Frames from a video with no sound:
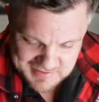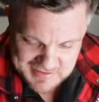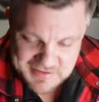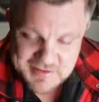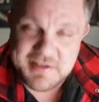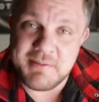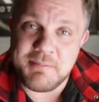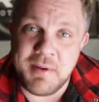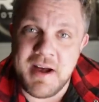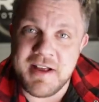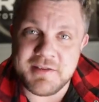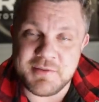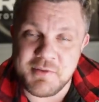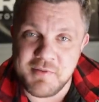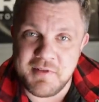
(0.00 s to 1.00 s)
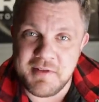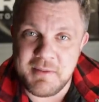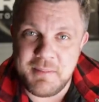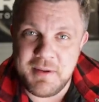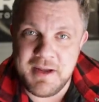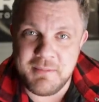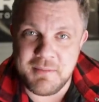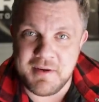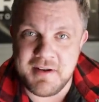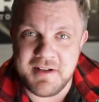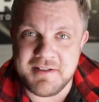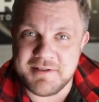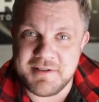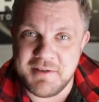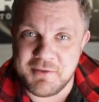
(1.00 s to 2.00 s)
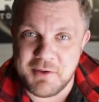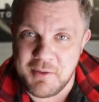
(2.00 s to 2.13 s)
Let's pass over the paper and see if